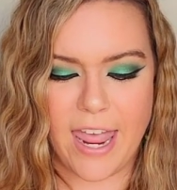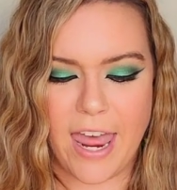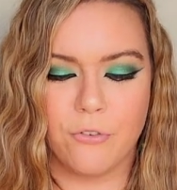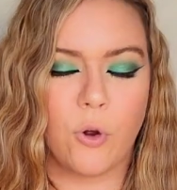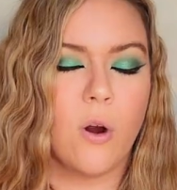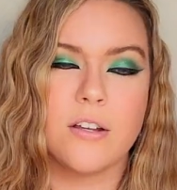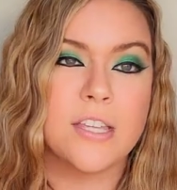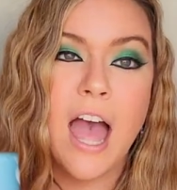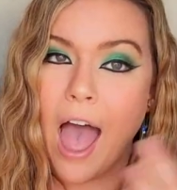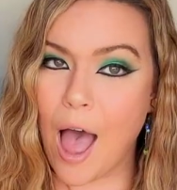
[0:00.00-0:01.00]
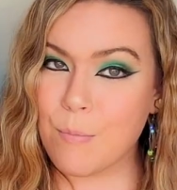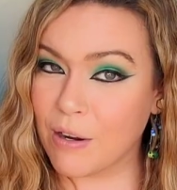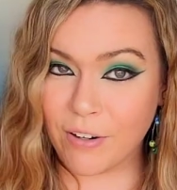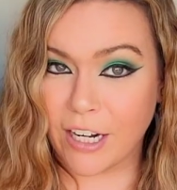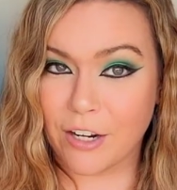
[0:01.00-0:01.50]
And of course, I'm
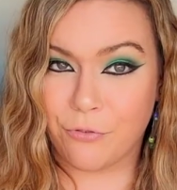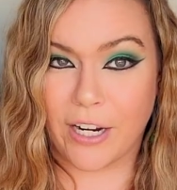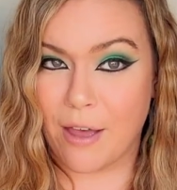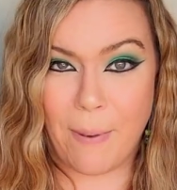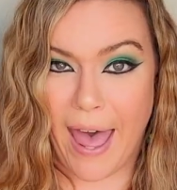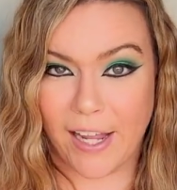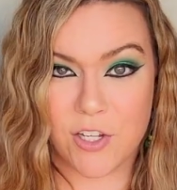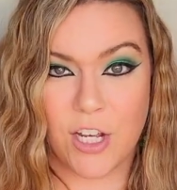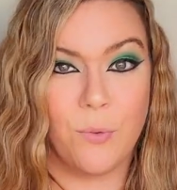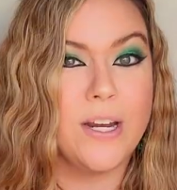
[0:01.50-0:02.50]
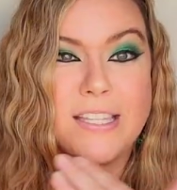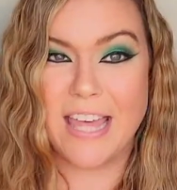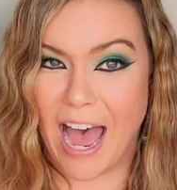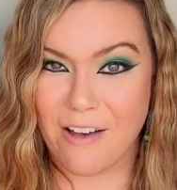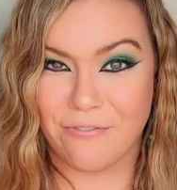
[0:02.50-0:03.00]
never gonna forget packaging when it's
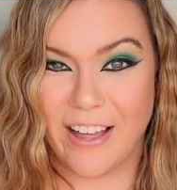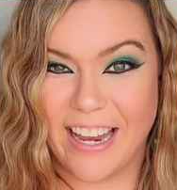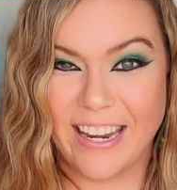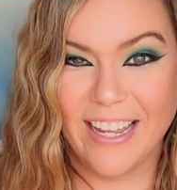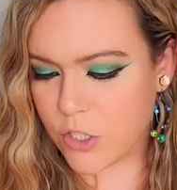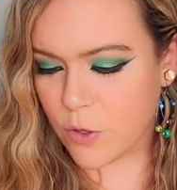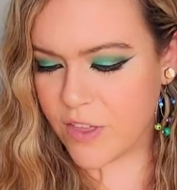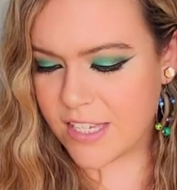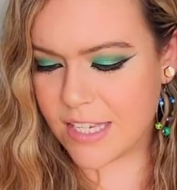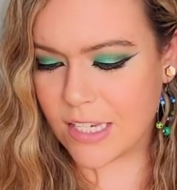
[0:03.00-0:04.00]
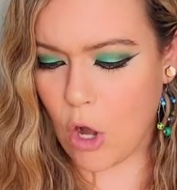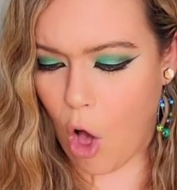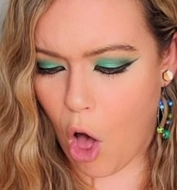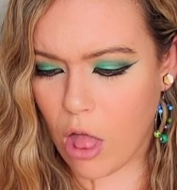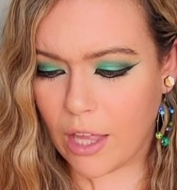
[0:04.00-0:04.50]
that fun. So this is an
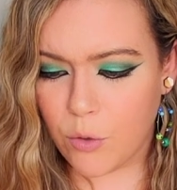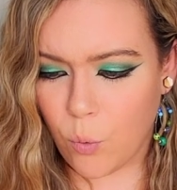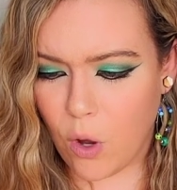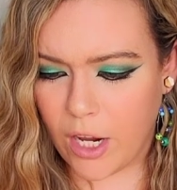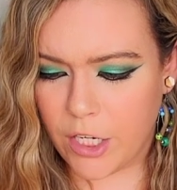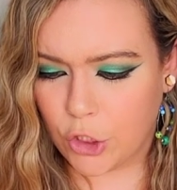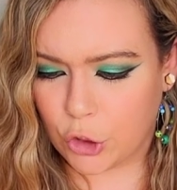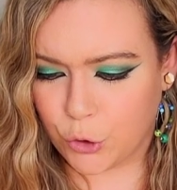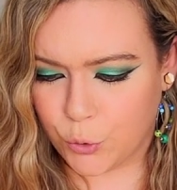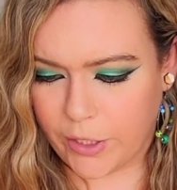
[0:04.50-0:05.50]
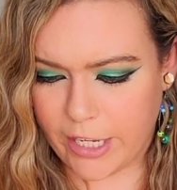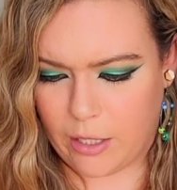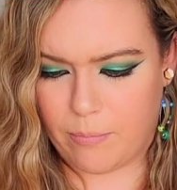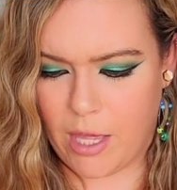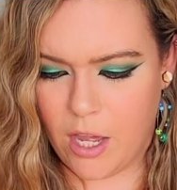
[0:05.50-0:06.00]
all-in-one
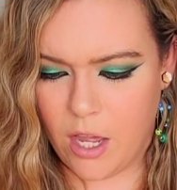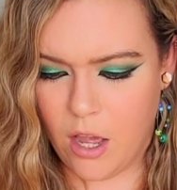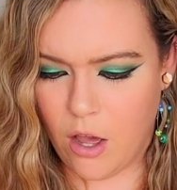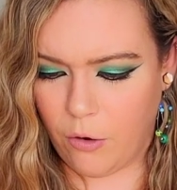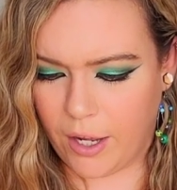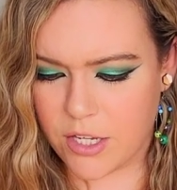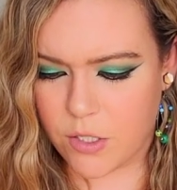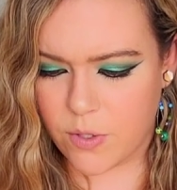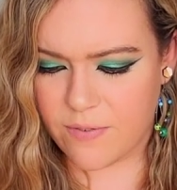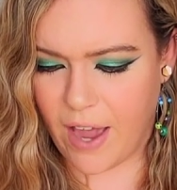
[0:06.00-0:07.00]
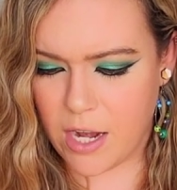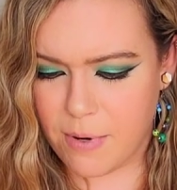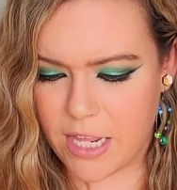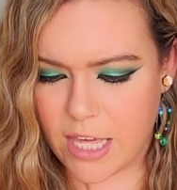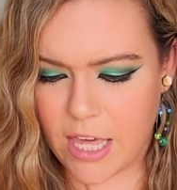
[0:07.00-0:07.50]
cream. Okay, so it's
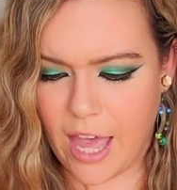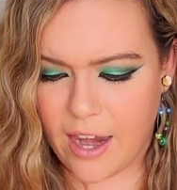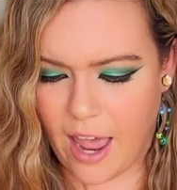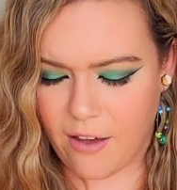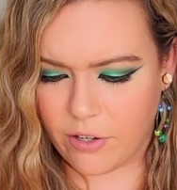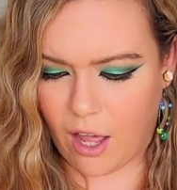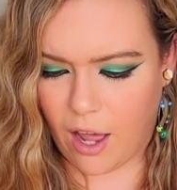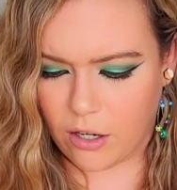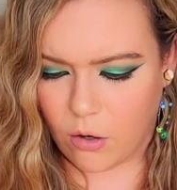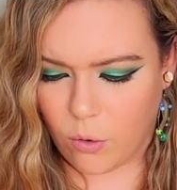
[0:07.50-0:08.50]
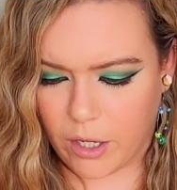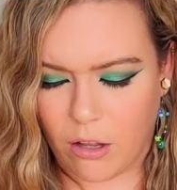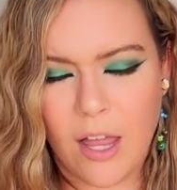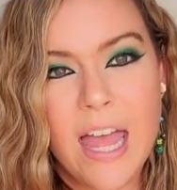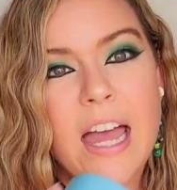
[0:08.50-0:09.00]
vitamin E and avocado oil.